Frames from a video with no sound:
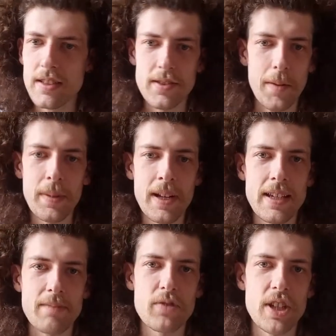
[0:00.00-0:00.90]
So I'm
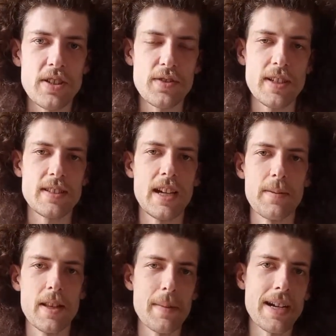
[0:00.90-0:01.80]
playing Shine You Crazy Diamond
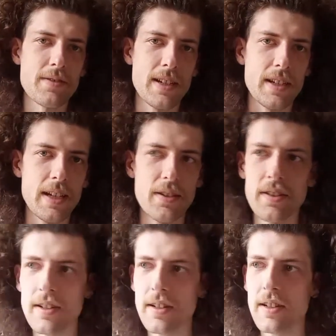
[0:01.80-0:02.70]
in the background now,
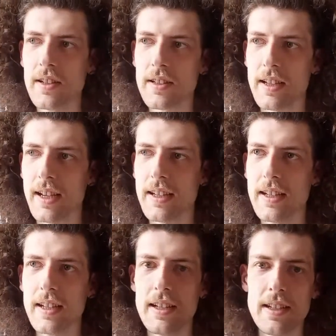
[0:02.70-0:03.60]
okay?
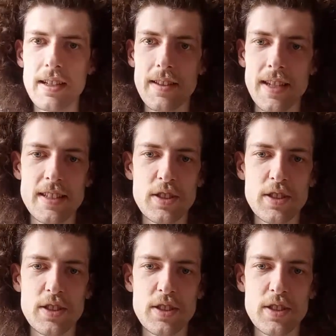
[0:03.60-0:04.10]
This is